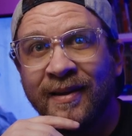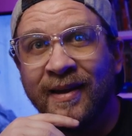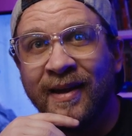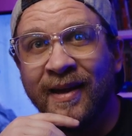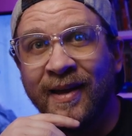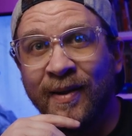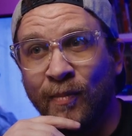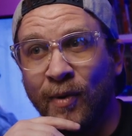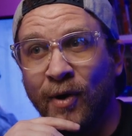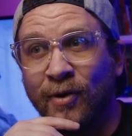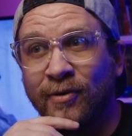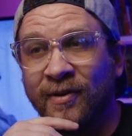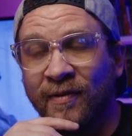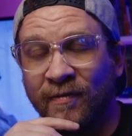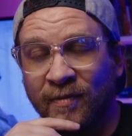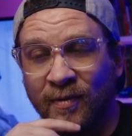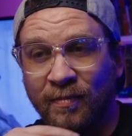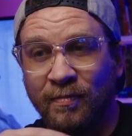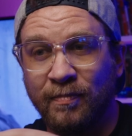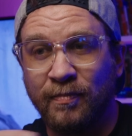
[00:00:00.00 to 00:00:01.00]
And most of
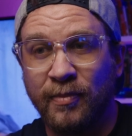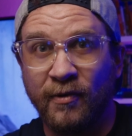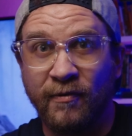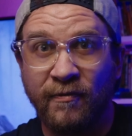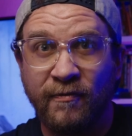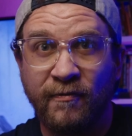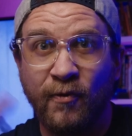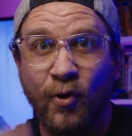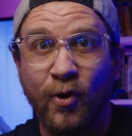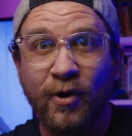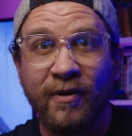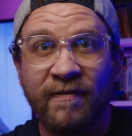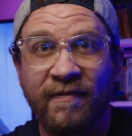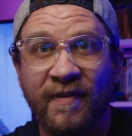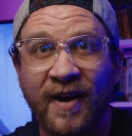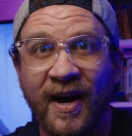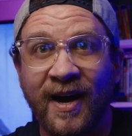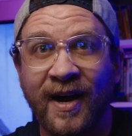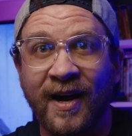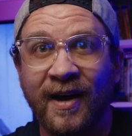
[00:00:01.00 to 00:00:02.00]
them before
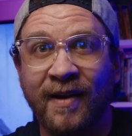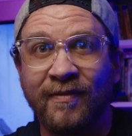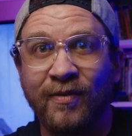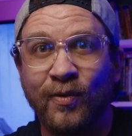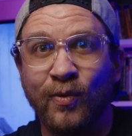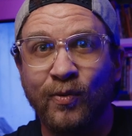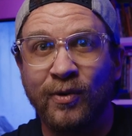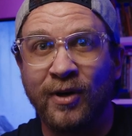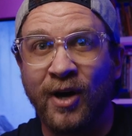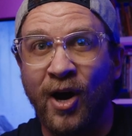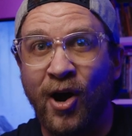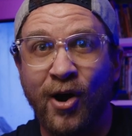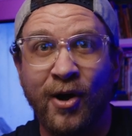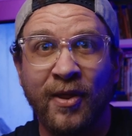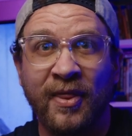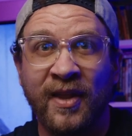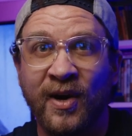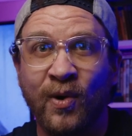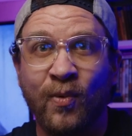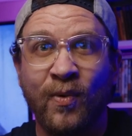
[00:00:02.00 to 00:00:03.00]
5 were
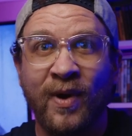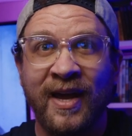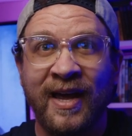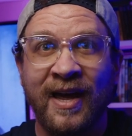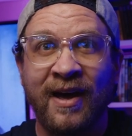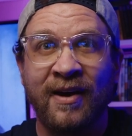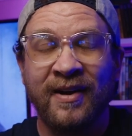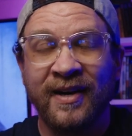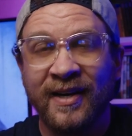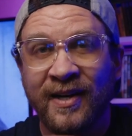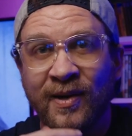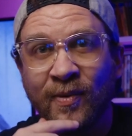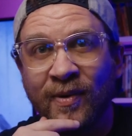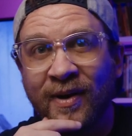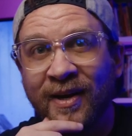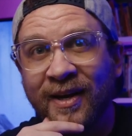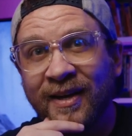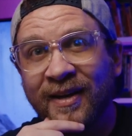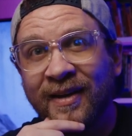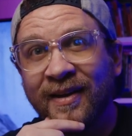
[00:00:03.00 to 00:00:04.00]
on their way out
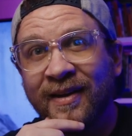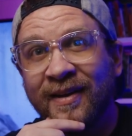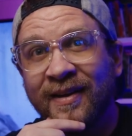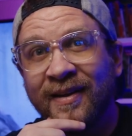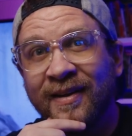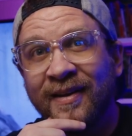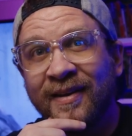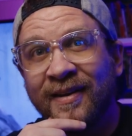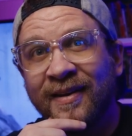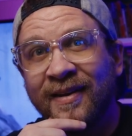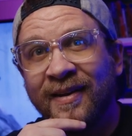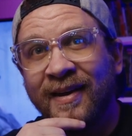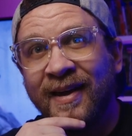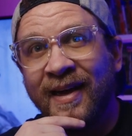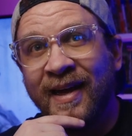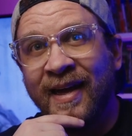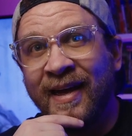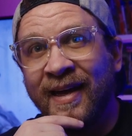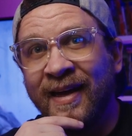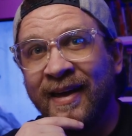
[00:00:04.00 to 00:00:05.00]
anyway.
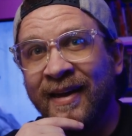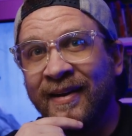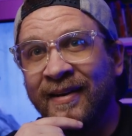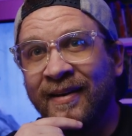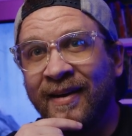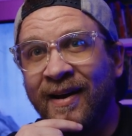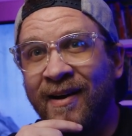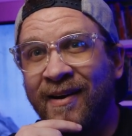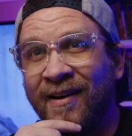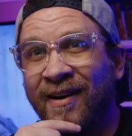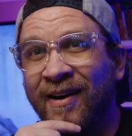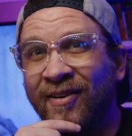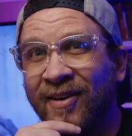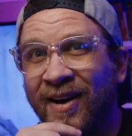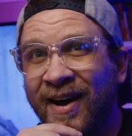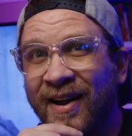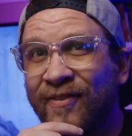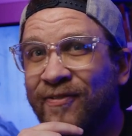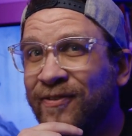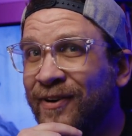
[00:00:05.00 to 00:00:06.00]
And a
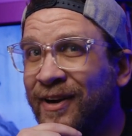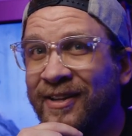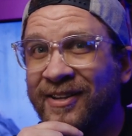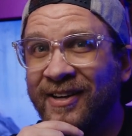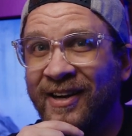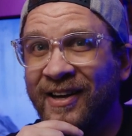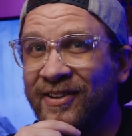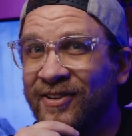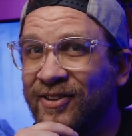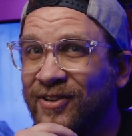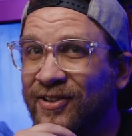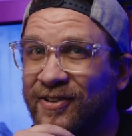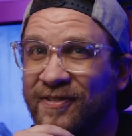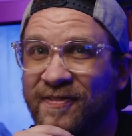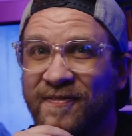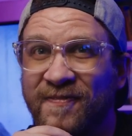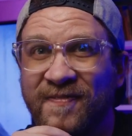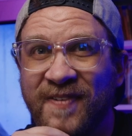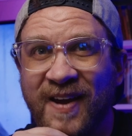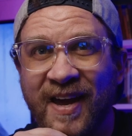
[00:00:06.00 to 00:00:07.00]
lot of franchises just
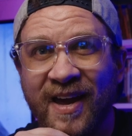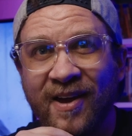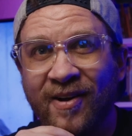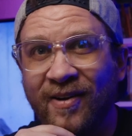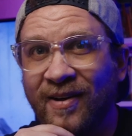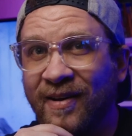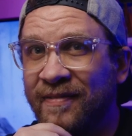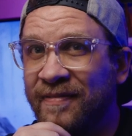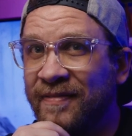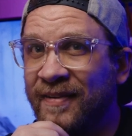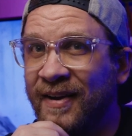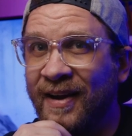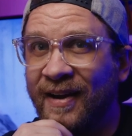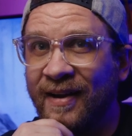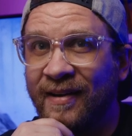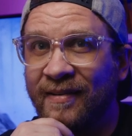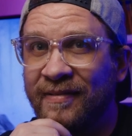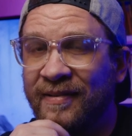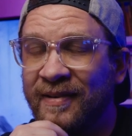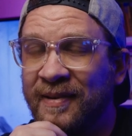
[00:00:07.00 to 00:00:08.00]
fail at
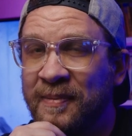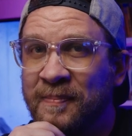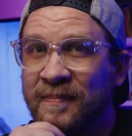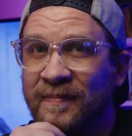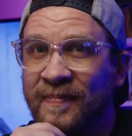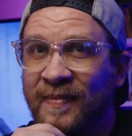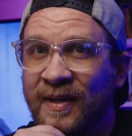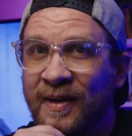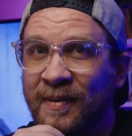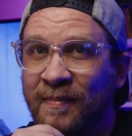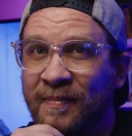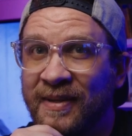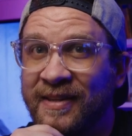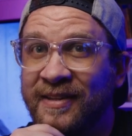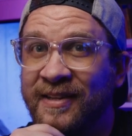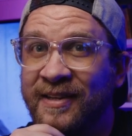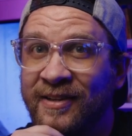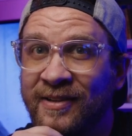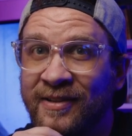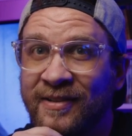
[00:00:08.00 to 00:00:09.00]
5, but
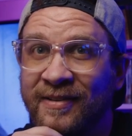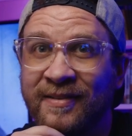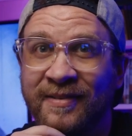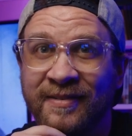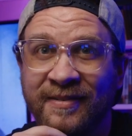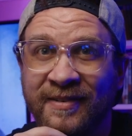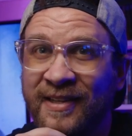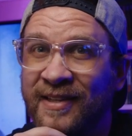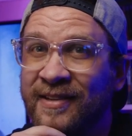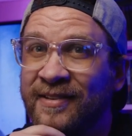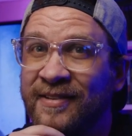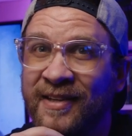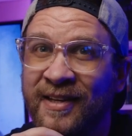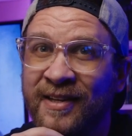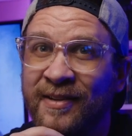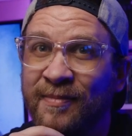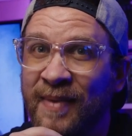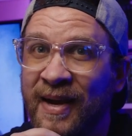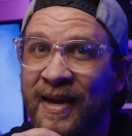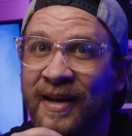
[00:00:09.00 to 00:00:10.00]
these
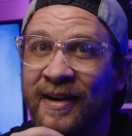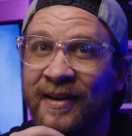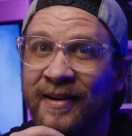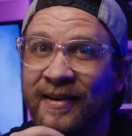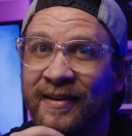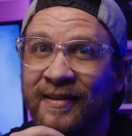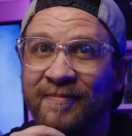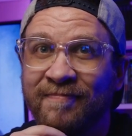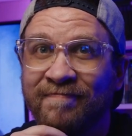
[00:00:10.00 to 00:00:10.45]
made it.